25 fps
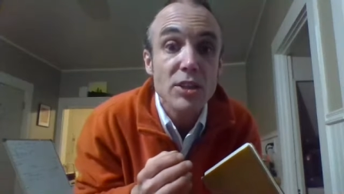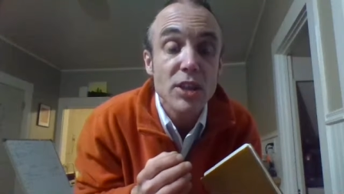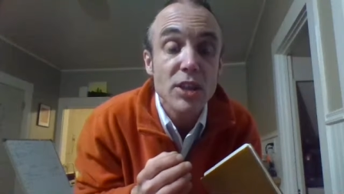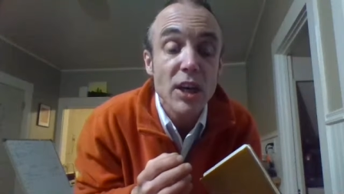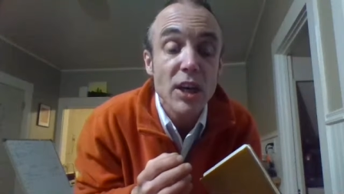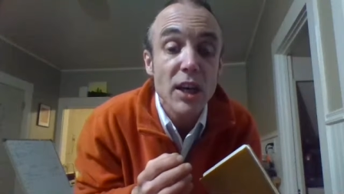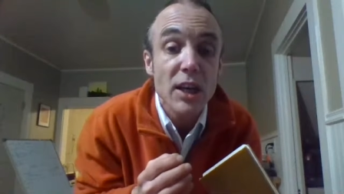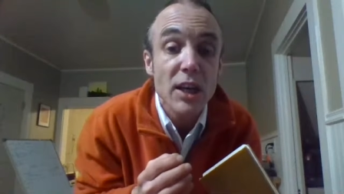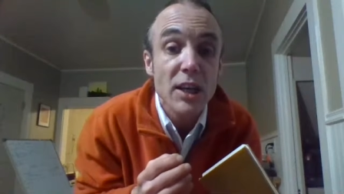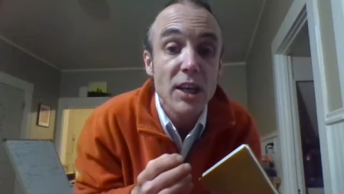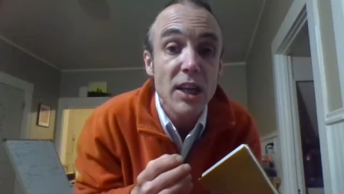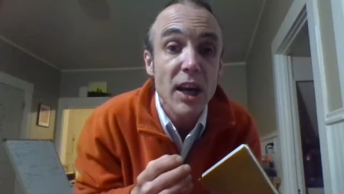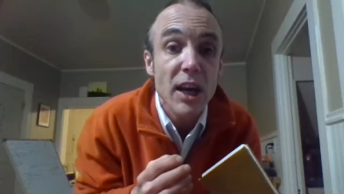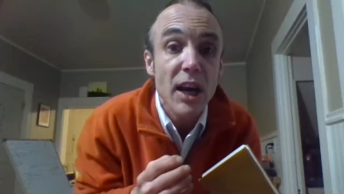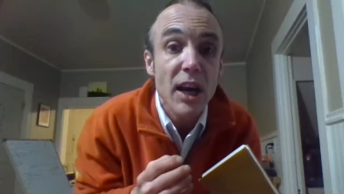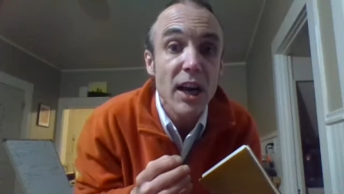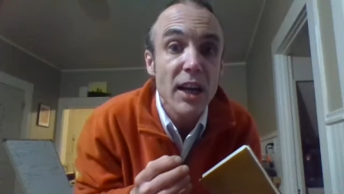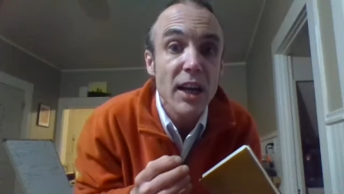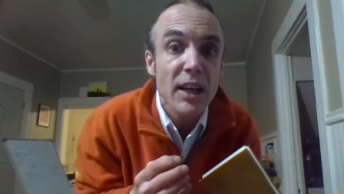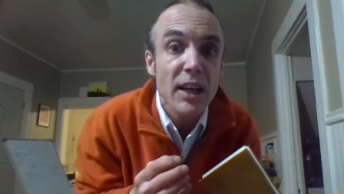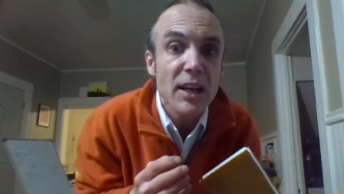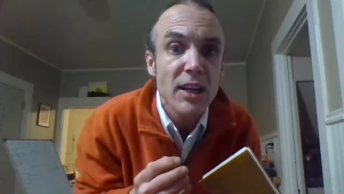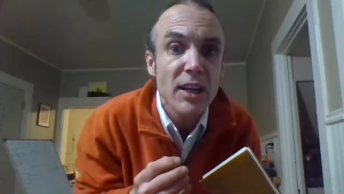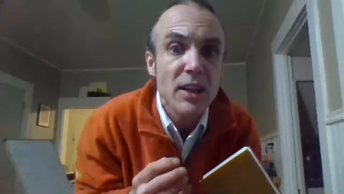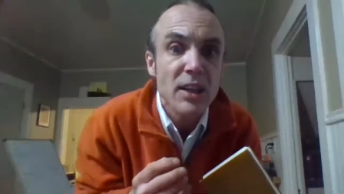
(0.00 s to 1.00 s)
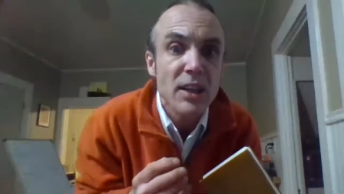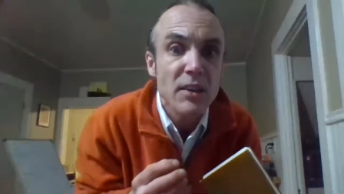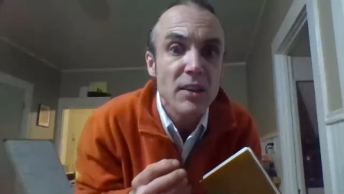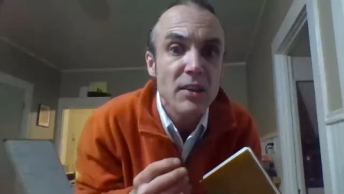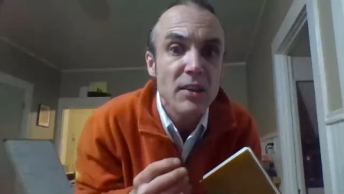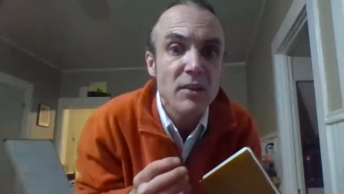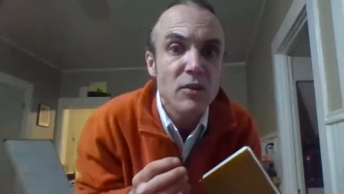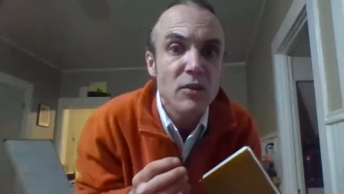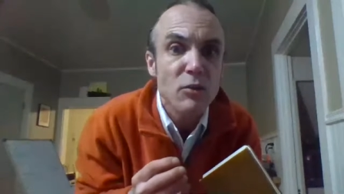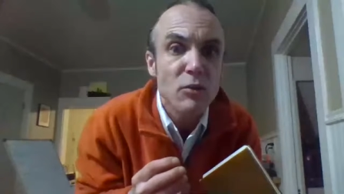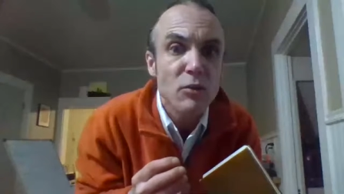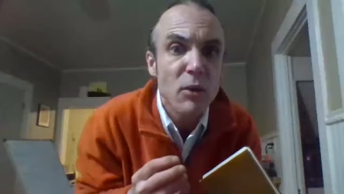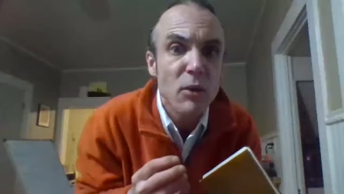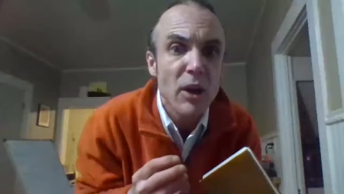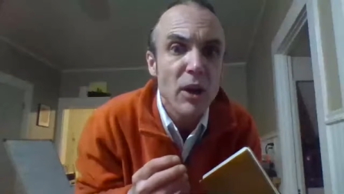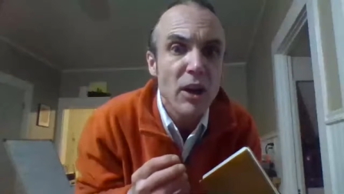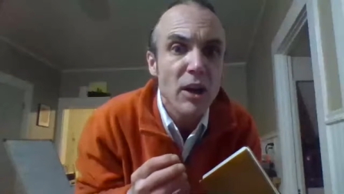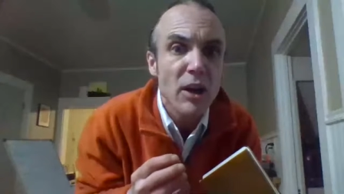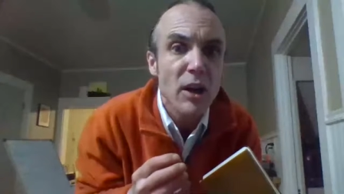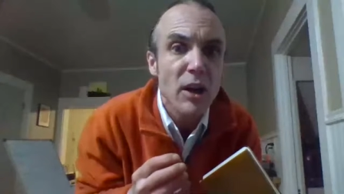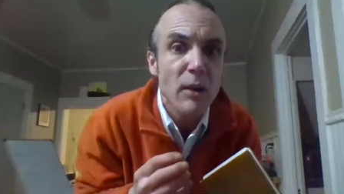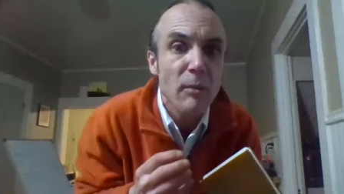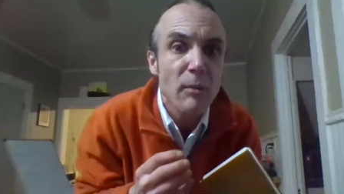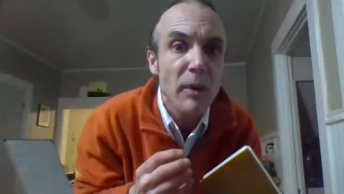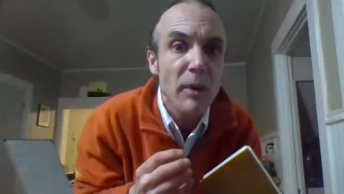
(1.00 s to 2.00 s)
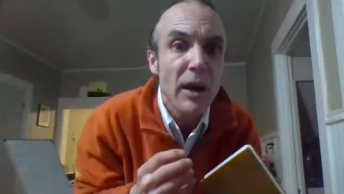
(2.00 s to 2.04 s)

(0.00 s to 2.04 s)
I kind of sprung up